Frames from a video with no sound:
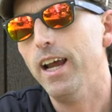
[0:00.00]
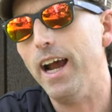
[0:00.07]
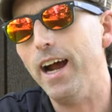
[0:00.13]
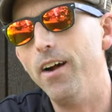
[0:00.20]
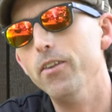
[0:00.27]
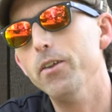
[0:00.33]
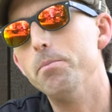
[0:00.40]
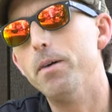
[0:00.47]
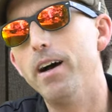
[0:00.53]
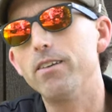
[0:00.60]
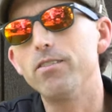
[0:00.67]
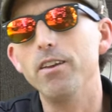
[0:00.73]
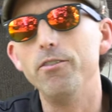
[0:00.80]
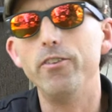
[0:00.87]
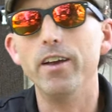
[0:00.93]
Out of the
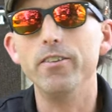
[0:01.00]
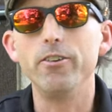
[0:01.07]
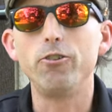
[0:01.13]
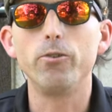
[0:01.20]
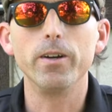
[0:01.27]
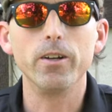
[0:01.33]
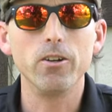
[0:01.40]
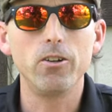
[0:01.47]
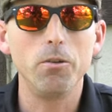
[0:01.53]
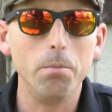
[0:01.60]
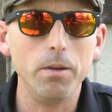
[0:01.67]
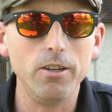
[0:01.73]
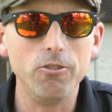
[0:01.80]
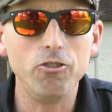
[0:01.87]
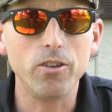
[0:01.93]
box, I found the trigger to
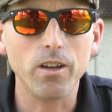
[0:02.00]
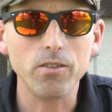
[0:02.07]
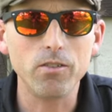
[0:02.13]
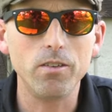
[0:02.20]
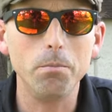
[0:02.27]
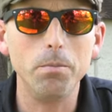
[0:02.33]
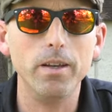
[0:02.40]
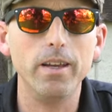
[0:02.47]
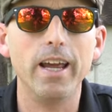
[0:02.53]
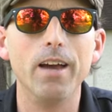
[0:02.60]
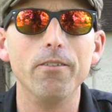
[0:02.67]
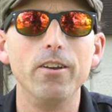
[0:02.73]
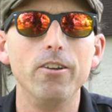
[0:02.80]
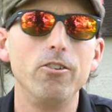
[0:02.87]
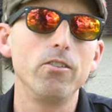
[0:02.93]
be just a bit
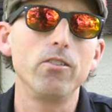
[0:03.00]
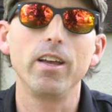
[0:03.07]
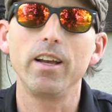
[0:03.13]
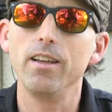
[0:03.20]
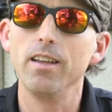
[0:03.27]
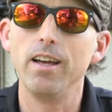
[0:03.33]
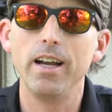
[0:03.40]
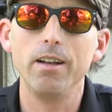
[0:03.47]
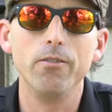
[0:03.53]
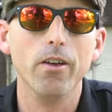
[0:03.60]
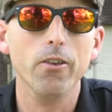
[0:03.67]
heavy, just like a lot of